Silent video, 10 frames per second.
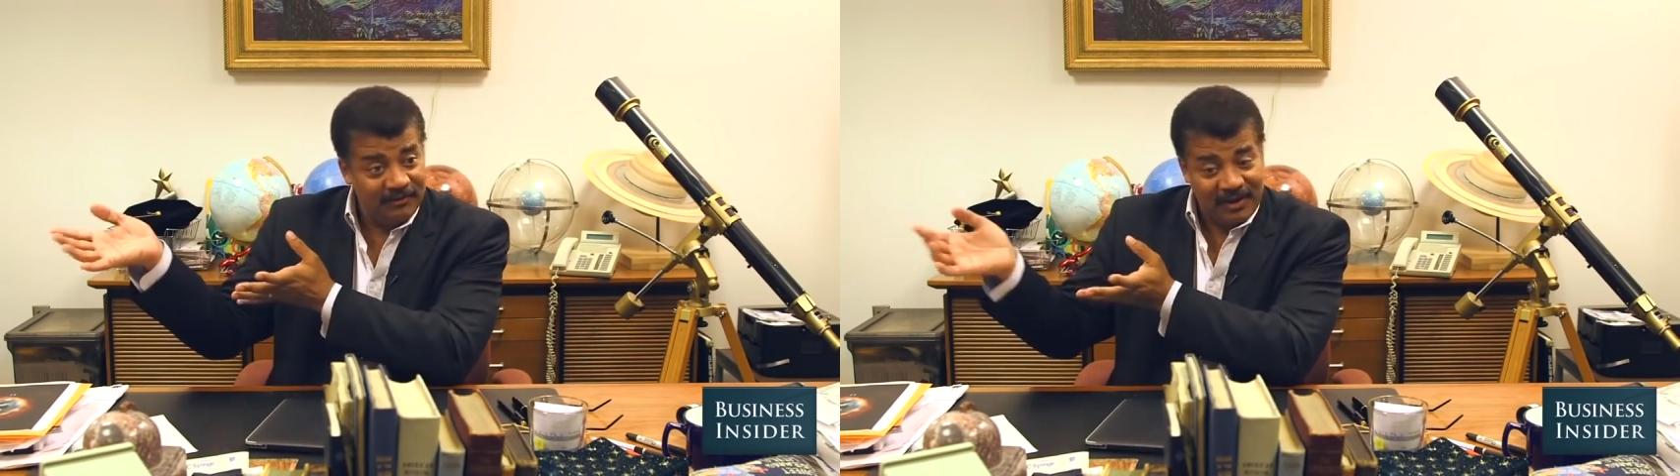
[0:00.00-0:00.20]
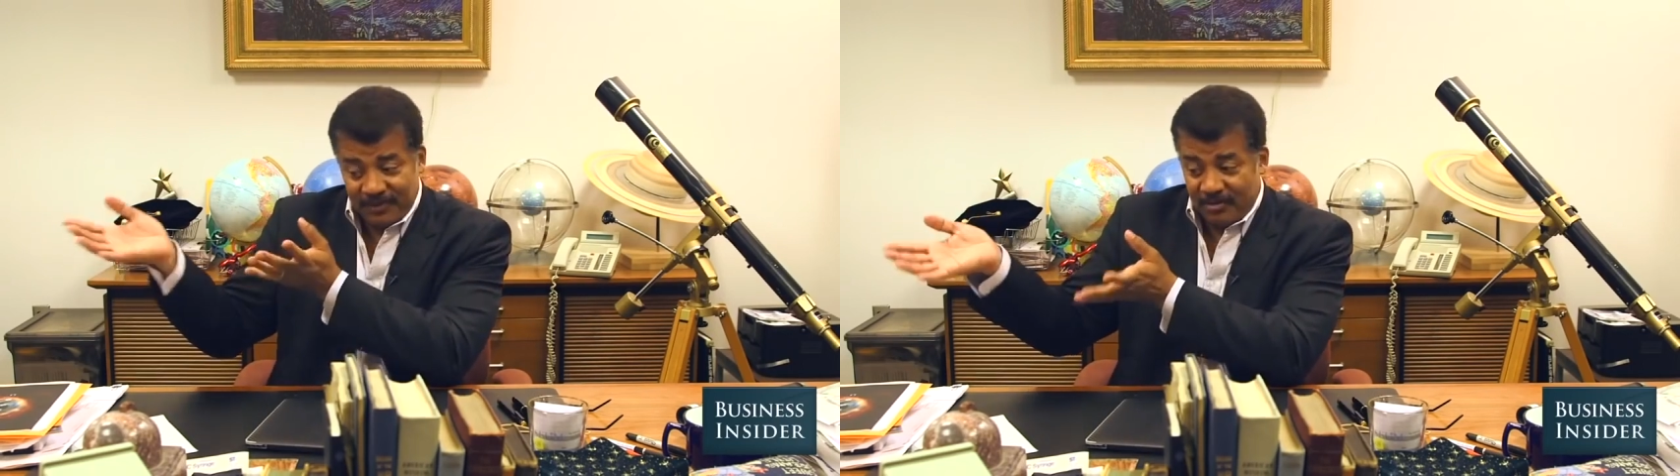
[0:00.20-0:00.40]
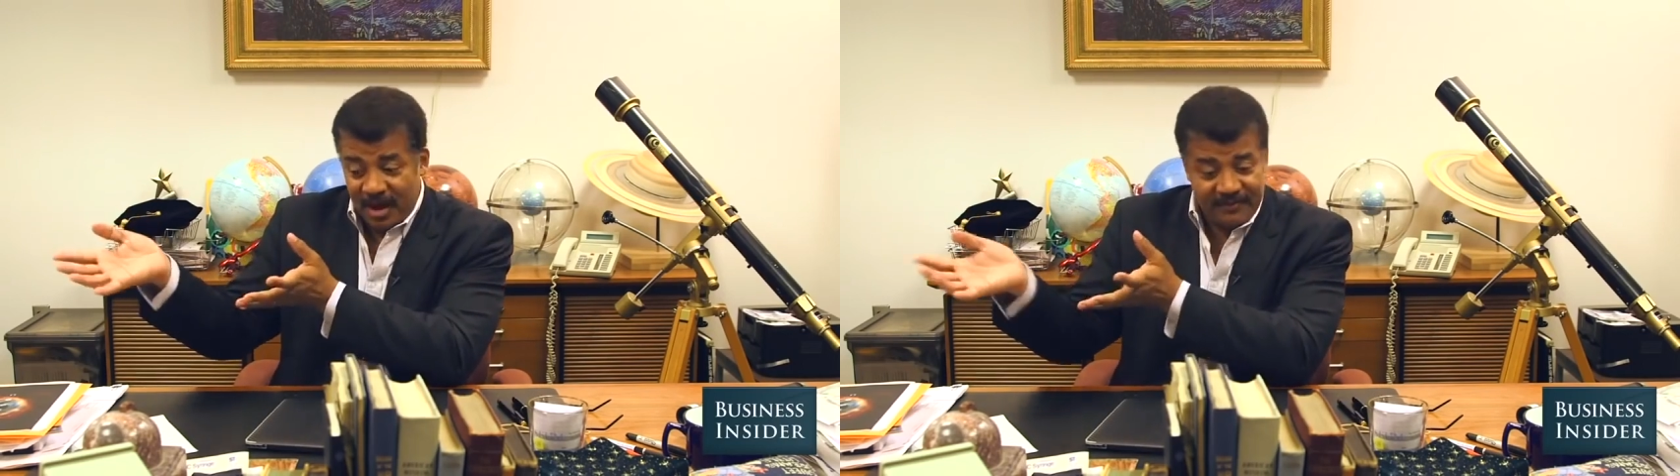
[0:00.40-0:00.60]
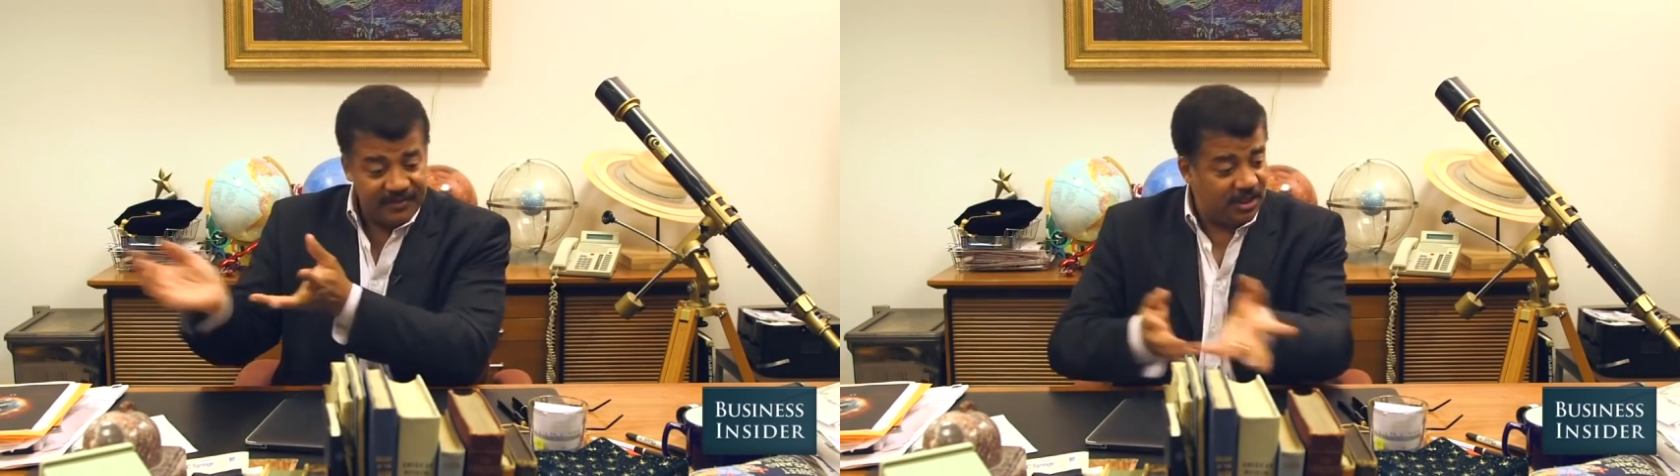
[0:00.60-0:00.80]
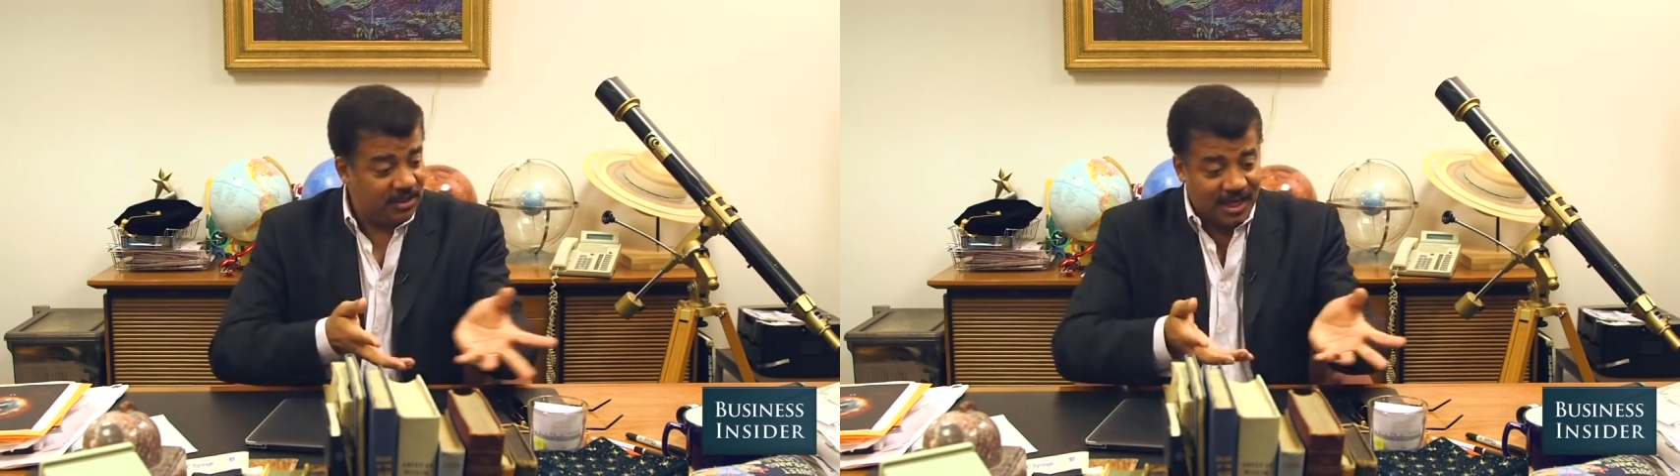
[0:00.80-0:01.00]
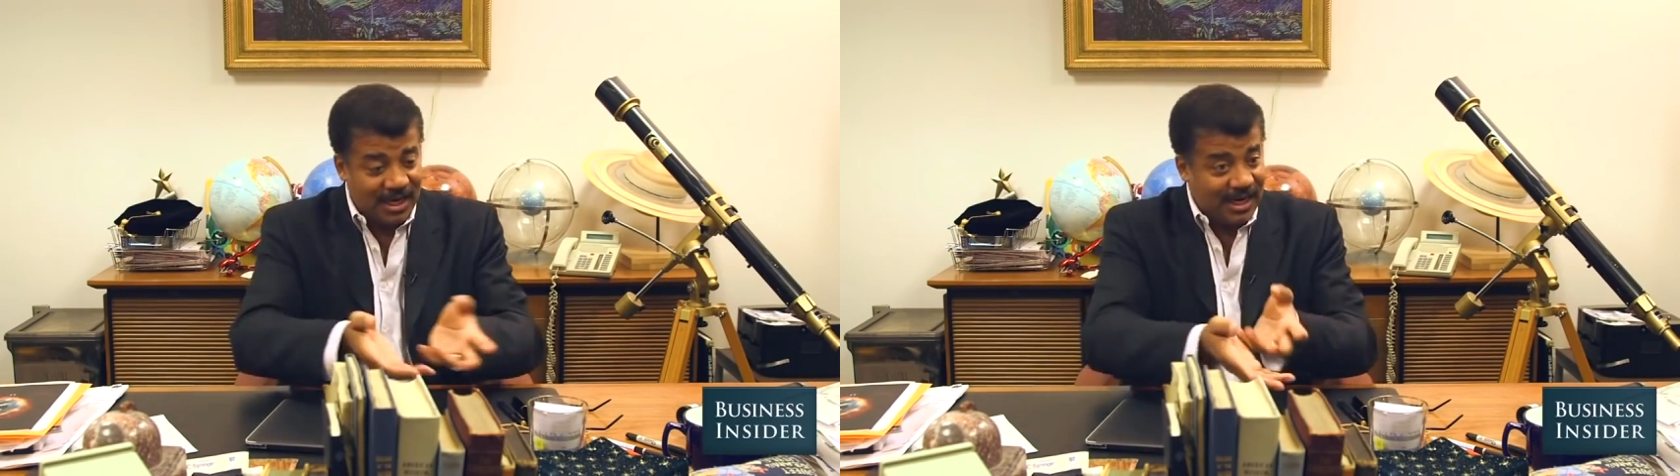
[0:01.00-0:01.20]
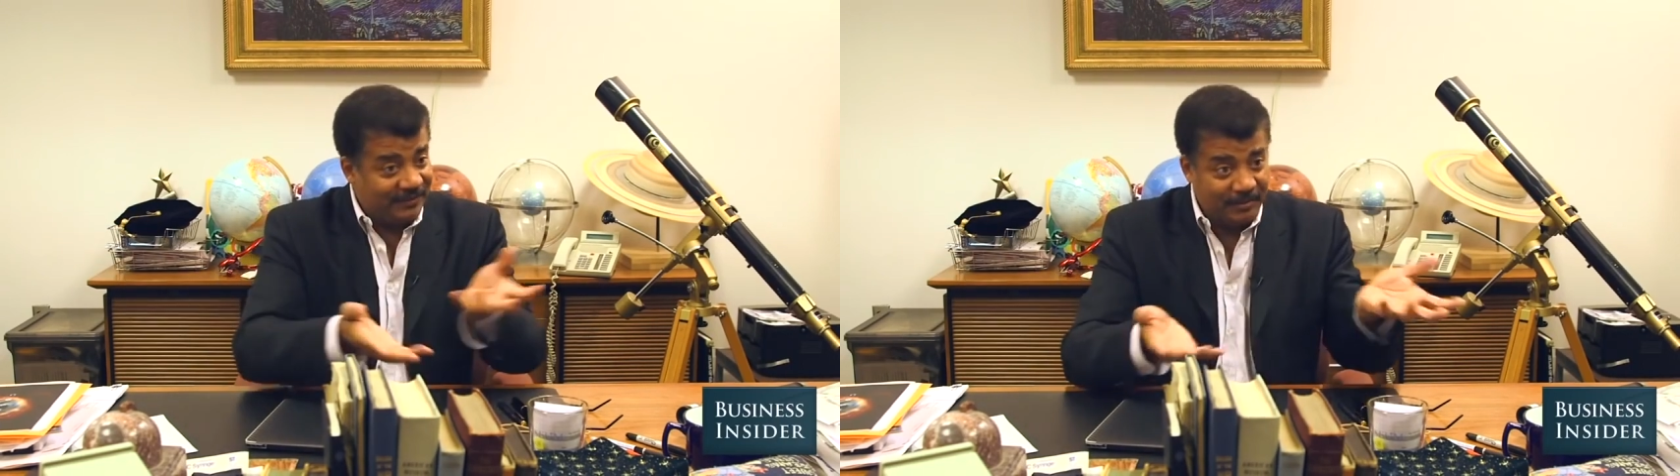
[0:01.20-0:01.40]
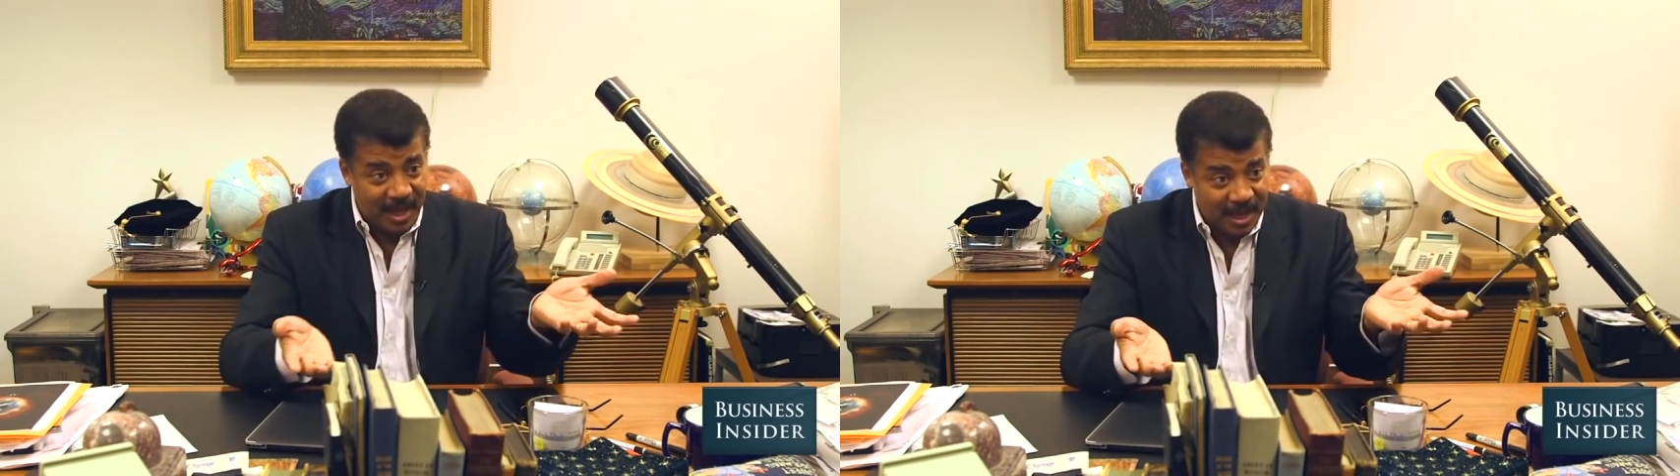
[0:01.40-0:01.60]
If you have the gravity, you got to
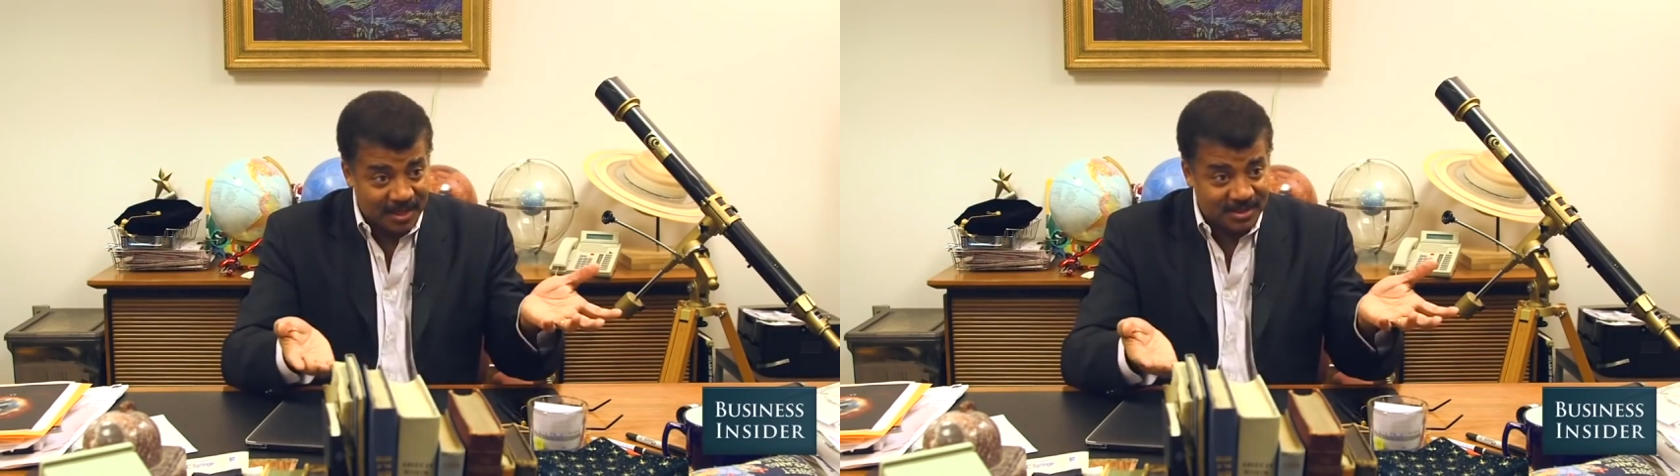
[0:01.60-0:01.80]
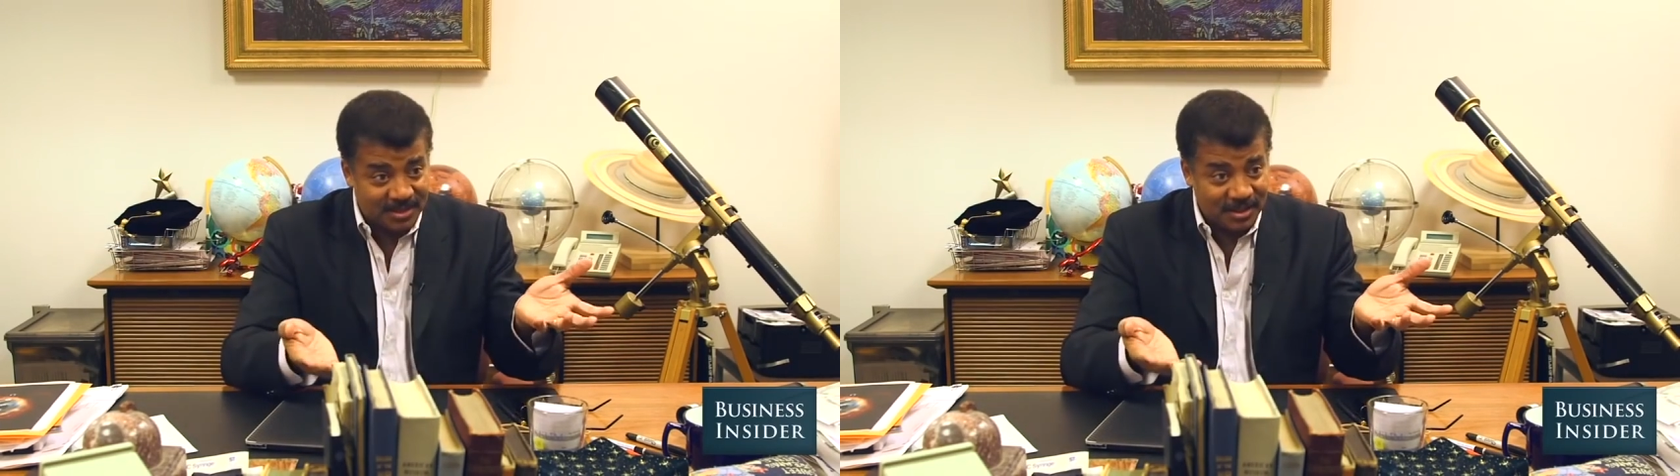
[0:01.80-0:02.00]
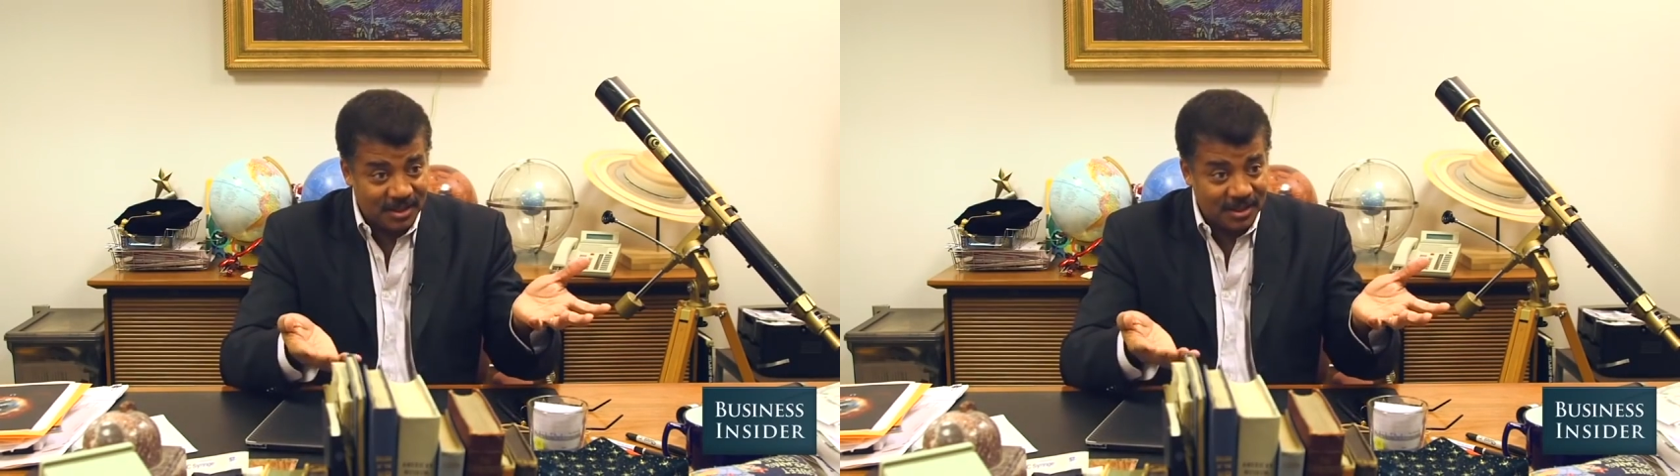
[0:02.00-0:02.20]
have the mass.